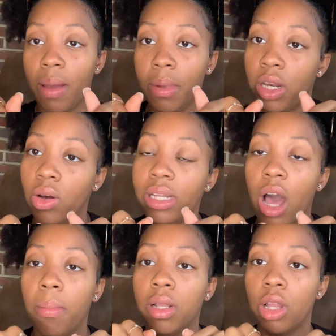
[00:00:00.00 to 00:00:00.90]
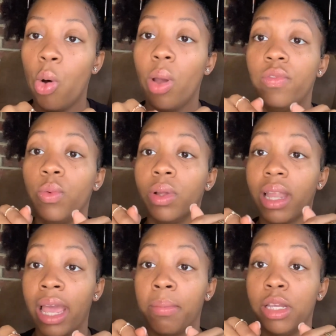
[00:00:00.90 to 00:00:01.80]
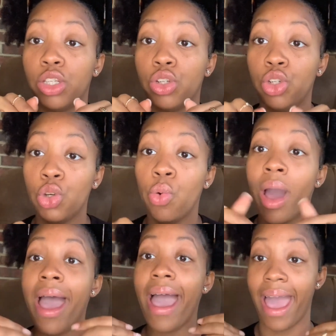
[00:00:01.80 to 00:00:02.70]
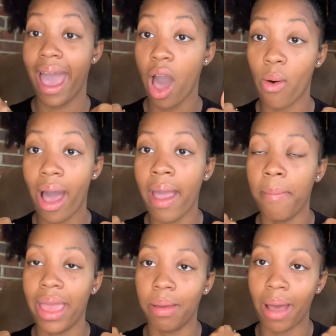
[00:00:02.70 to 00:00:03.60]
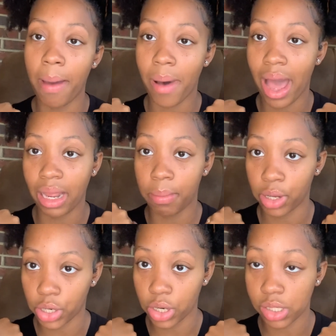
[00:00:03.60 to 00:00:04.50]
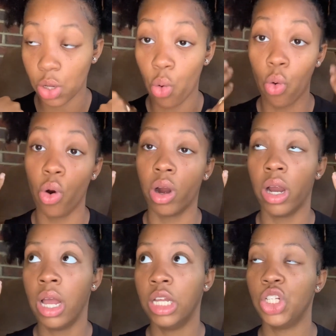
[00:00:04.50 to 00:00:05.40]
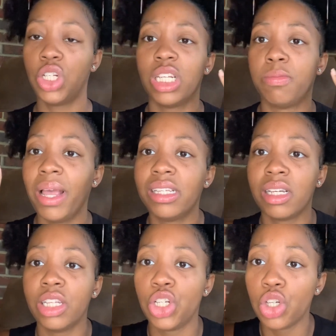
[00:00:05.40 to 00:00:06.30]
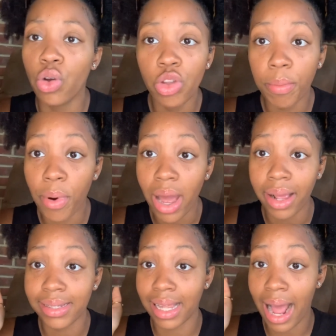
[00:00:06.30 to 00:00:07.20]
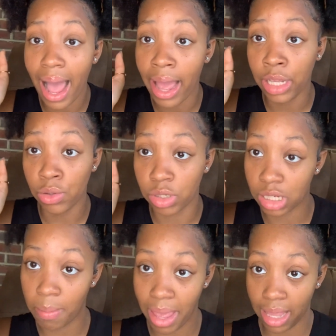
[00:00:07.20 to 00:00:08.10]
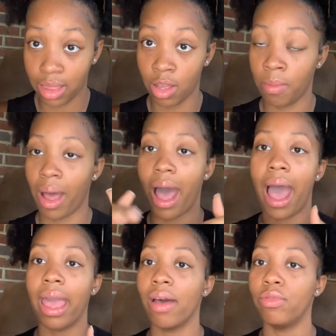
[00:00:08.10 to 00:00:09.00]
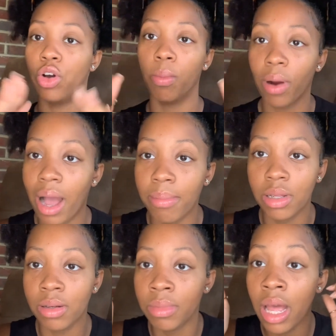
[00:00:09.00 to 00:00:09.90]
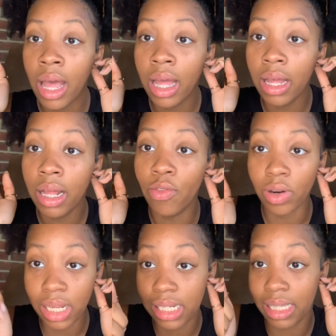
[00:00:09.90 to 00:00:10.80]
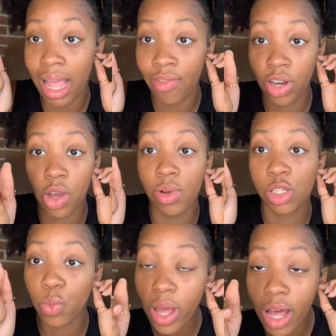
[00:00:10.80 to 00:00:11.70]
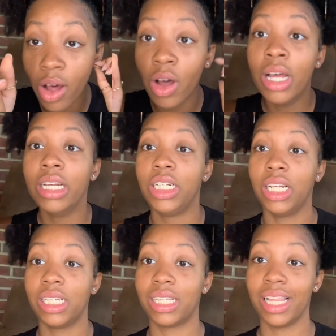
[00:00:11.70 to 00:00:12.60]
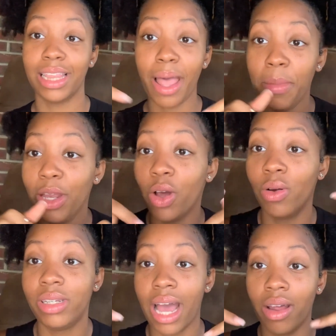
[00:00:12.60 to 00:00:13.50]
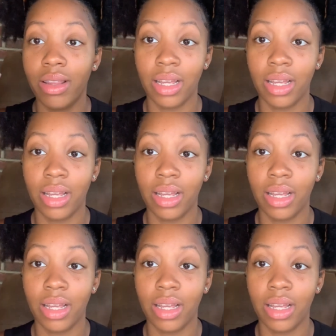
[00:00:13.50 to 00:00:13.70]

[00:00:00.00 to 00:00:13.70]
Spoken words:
me know down below if you would like me to do how I make my body butters, or just basically show you the products that I use to make them. I have no problem releasing that video as well. Just let me know down in the